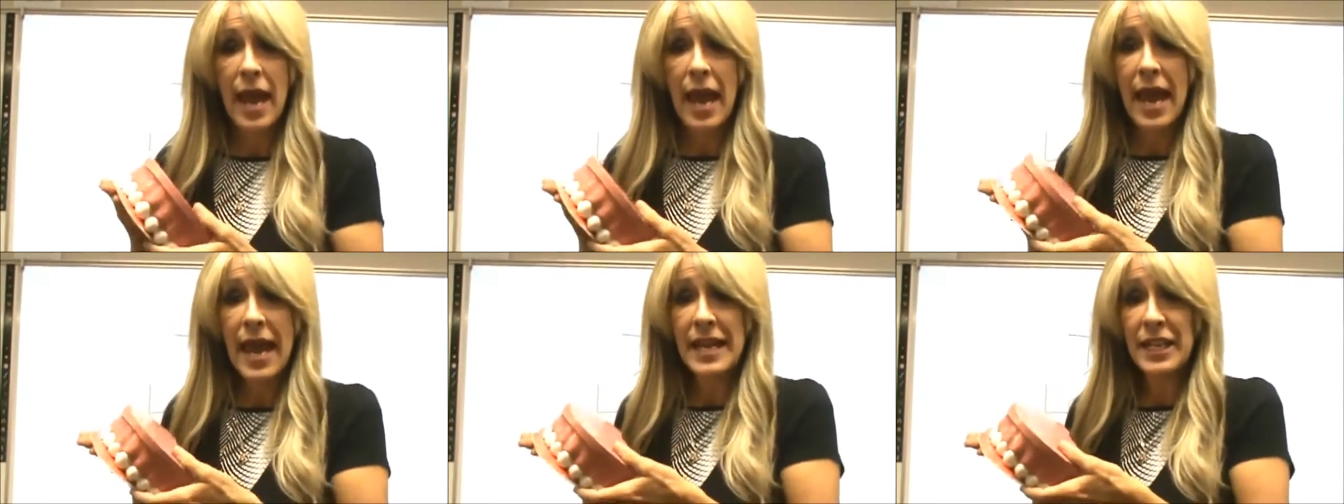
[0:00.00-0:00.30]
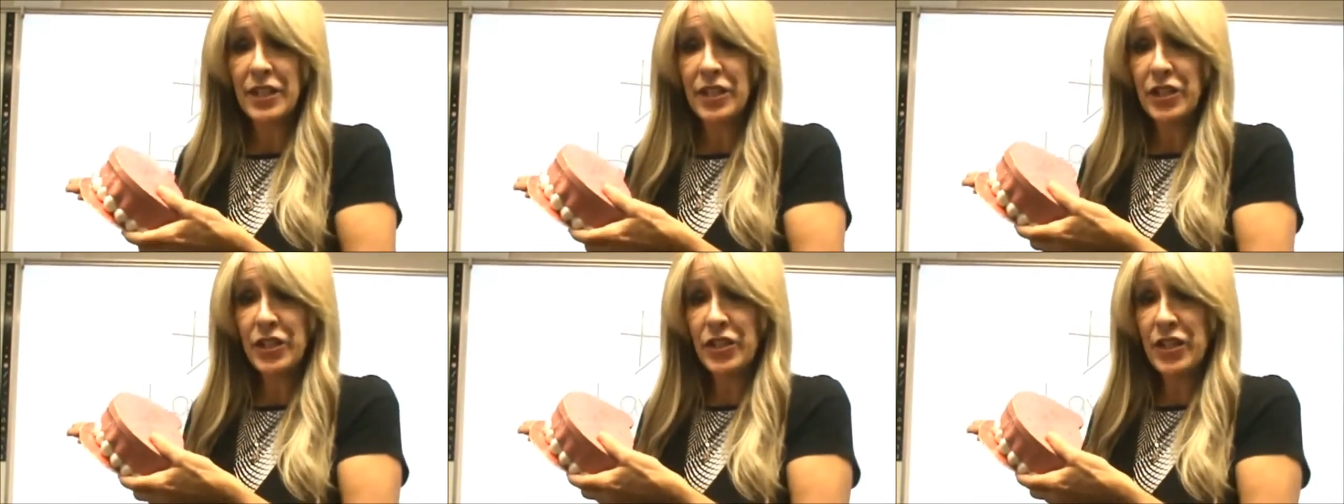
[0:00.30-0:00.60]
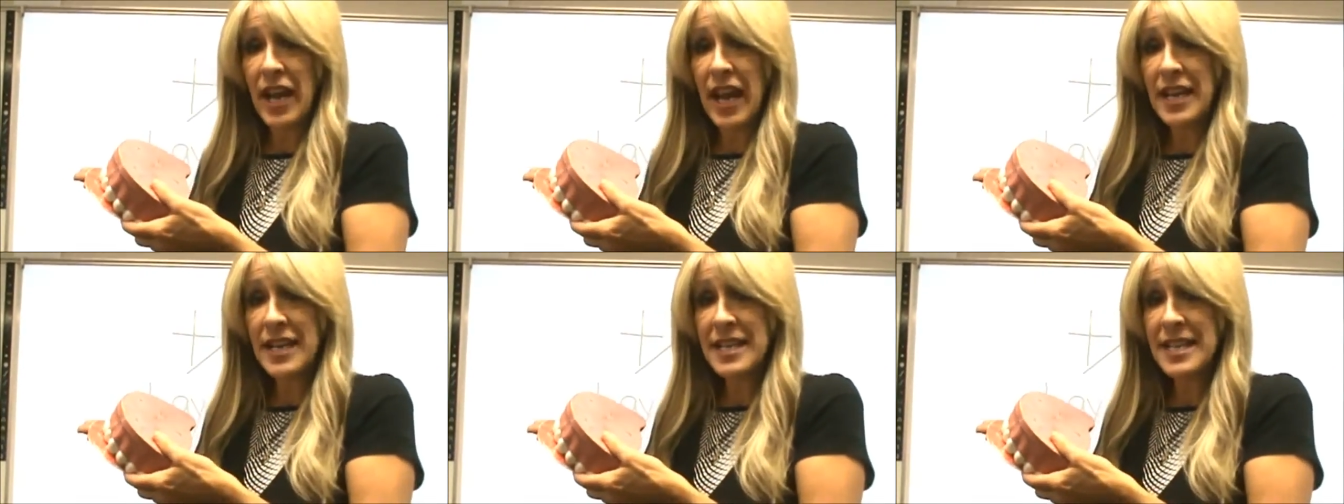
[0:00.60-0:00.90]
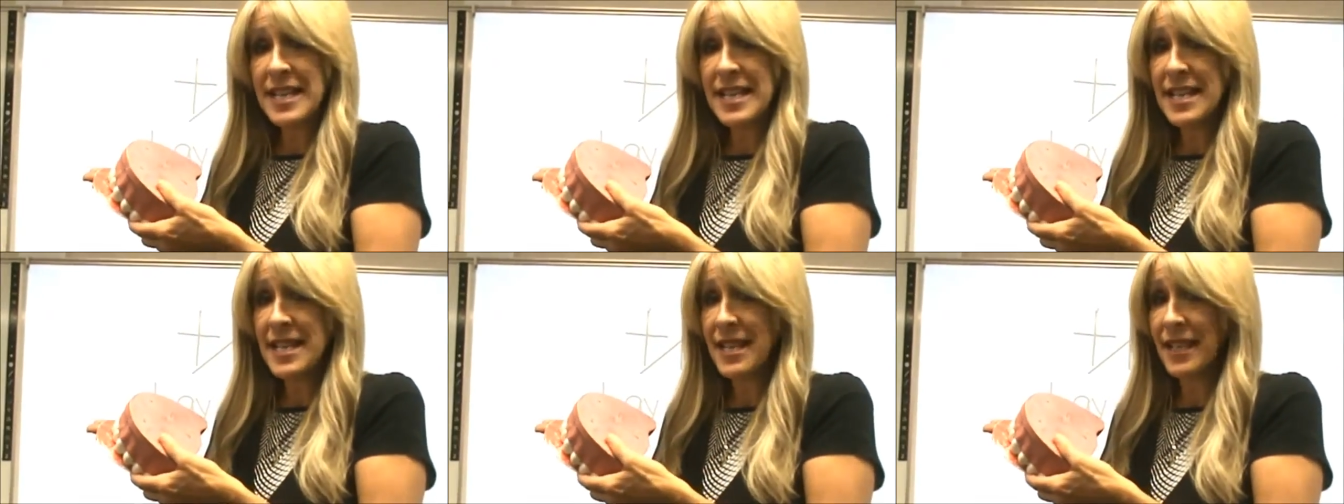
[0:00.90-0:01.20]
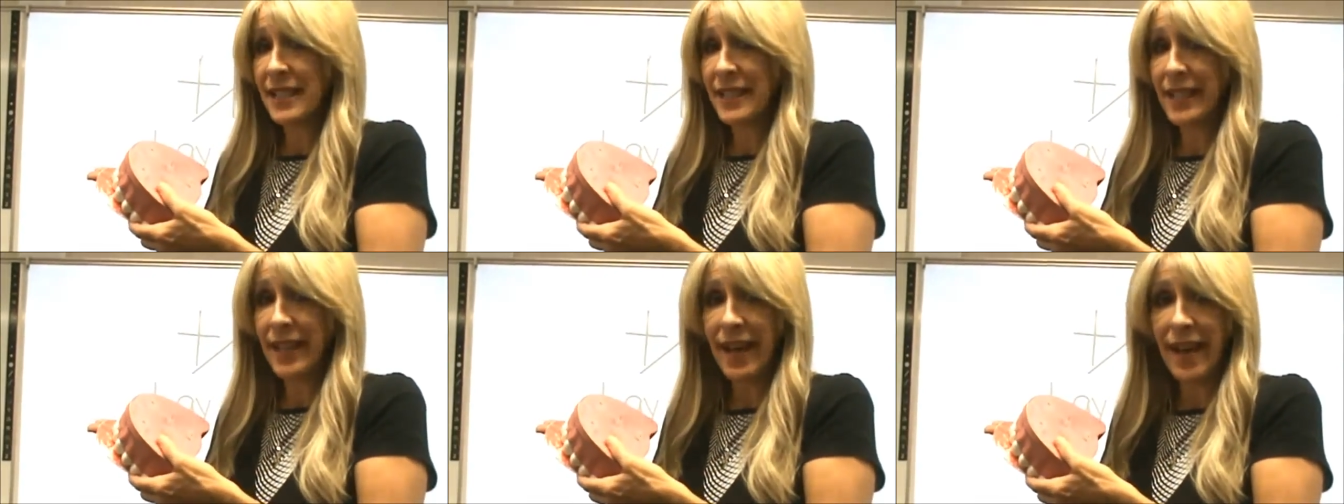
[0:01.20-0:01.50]
Extending
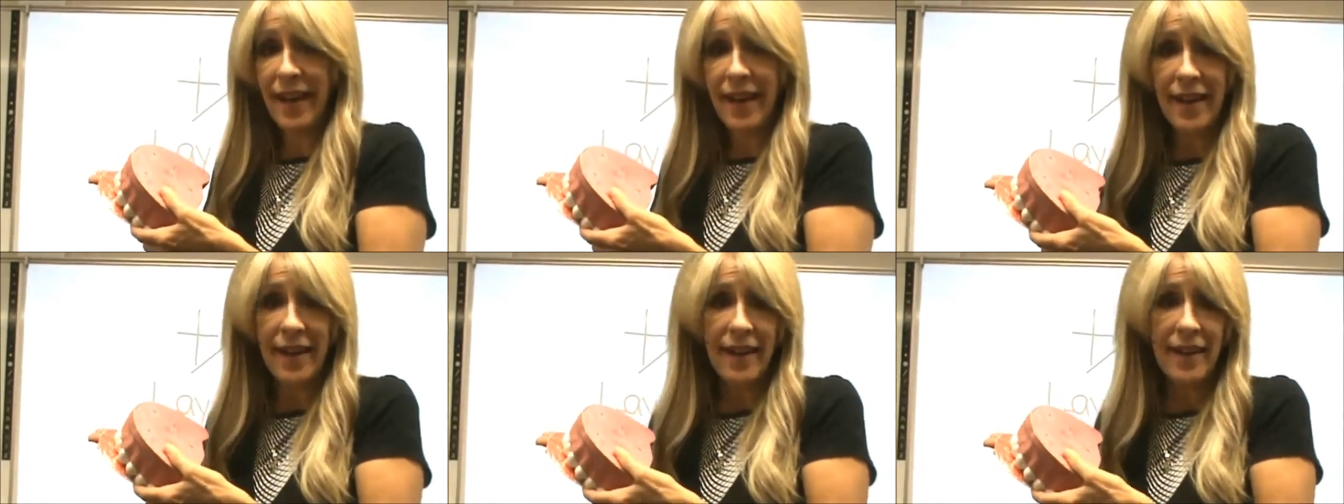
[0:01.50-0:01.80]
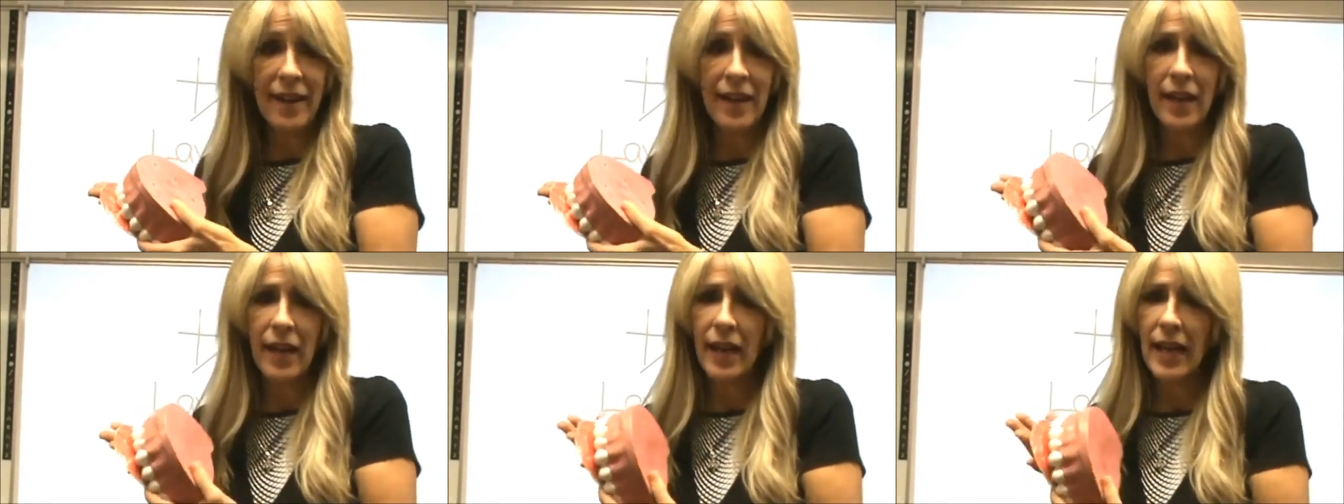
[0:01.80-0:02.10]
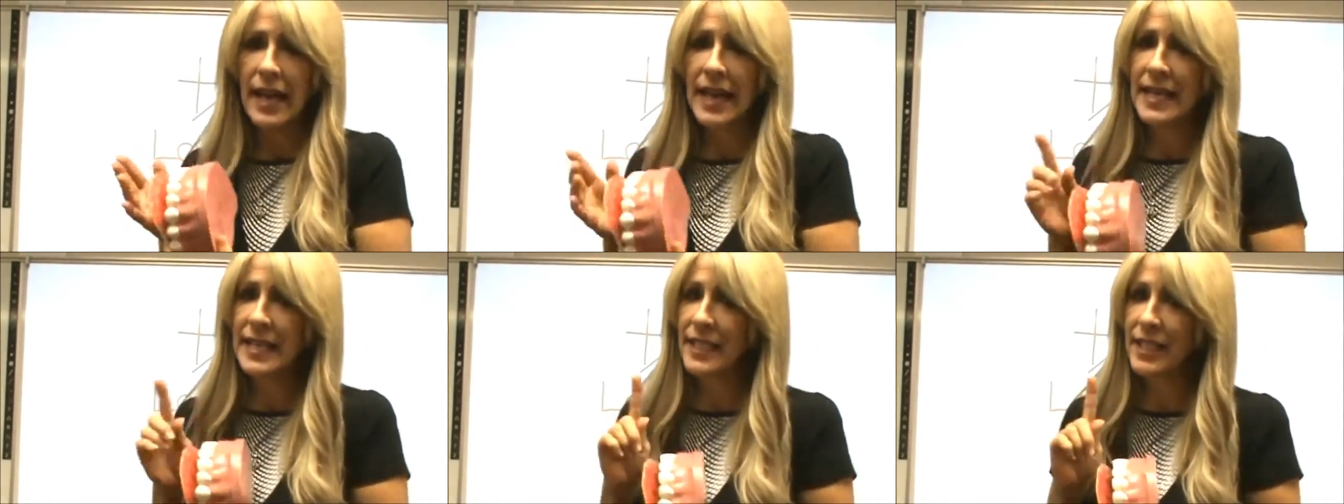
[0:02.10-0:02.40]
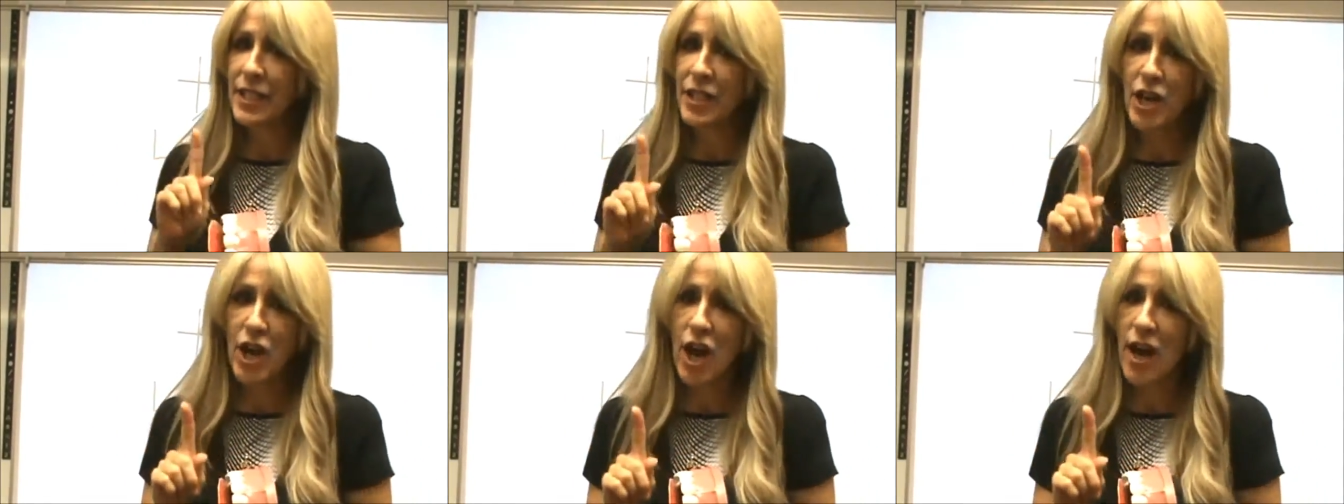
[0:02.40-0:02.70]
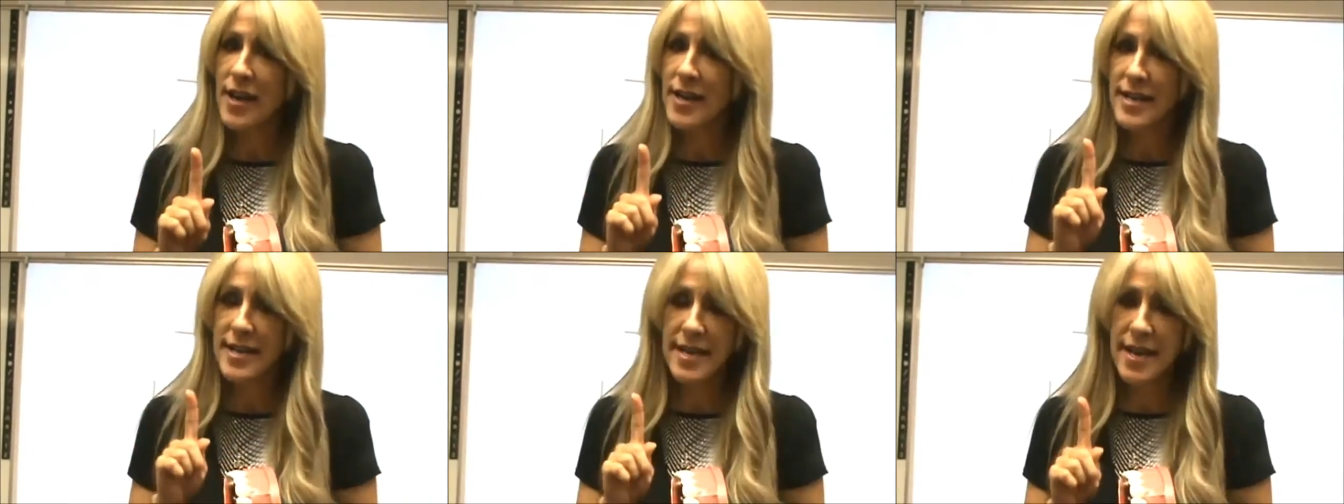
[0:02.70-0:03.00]
the tongue is
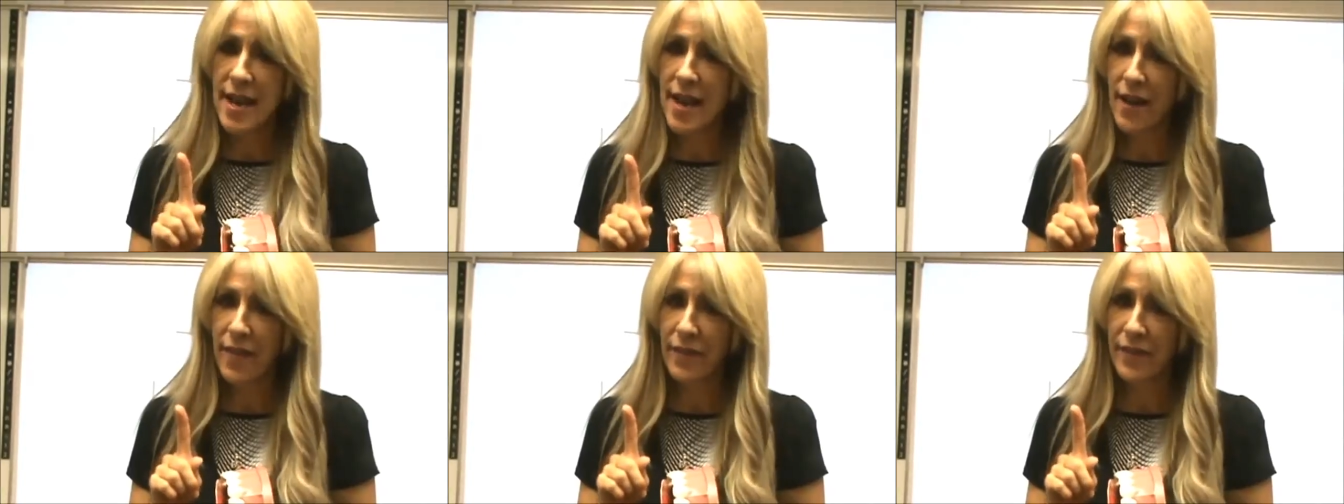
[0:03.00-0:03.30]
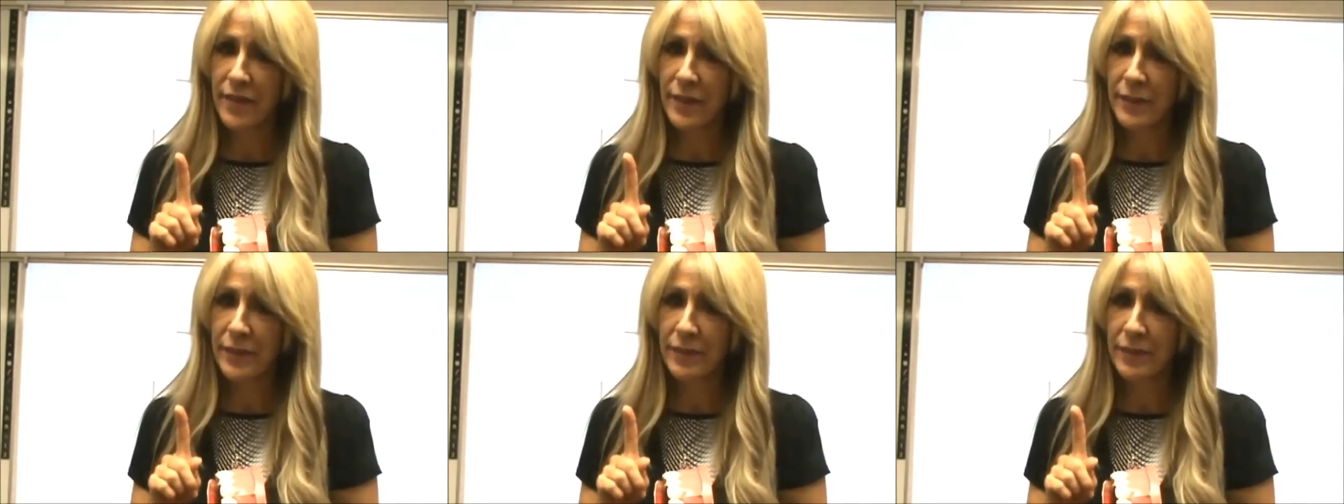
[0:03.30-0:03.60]
not enough.